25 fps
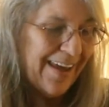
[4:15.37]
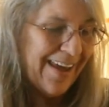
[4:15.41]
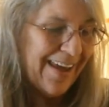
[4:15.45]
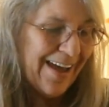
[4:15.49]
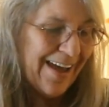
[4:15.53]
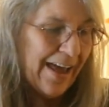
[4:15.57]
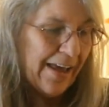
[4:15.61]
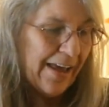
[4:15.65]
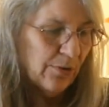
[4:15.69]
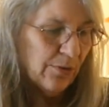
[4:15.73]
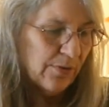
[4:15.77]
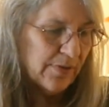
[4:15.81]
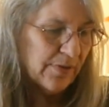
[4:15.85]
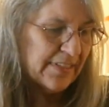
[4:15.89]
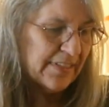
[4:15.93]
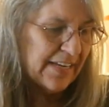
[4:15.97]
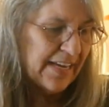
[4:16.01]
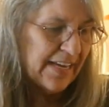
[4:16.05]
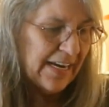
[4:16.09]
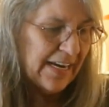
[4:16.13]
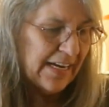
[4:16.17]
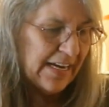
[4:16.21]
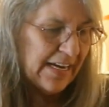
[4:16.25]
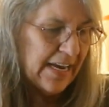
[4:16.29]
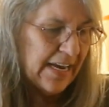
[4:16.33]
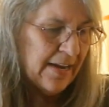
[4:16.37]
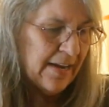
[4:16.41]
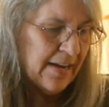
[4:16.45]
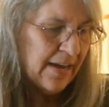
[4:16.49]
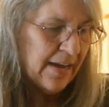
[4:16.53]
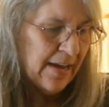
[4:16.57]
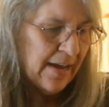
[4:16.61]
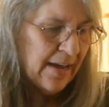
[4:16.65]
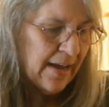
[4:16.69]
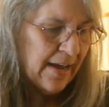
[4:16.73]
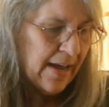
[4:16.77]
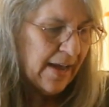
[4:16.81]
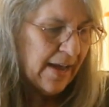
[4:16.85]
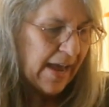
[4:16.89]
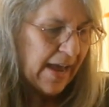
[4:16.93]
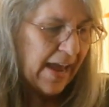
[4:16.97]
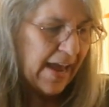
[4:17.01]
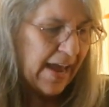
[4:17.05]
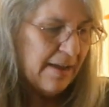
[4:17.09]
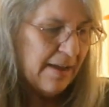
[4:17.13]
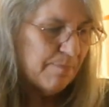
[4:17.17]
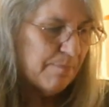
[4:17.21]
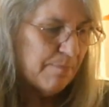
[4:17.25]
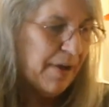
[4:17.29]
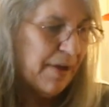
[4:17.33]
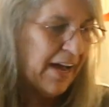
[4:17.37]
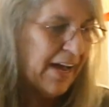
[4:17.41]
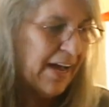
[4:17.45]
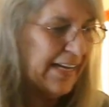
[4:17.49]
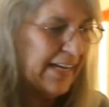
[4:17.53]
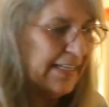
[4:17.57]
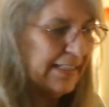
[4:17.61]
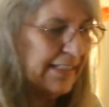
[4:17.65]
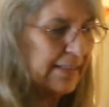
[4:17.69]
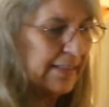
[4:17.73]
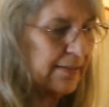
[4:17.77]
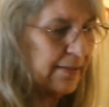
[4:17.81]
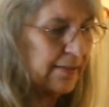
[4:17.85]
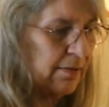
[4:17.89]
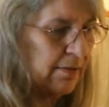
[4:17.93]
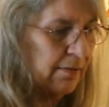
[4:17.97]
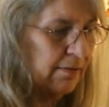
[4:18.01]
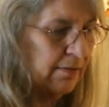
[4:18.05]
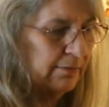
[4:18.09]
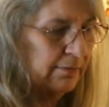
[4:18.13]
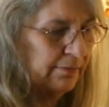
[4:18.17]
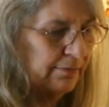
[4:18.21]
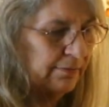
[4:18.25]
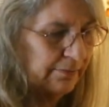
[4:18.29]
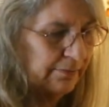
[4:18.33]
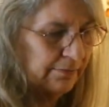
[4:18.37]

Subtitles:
Yeah, I don't see any 8 pints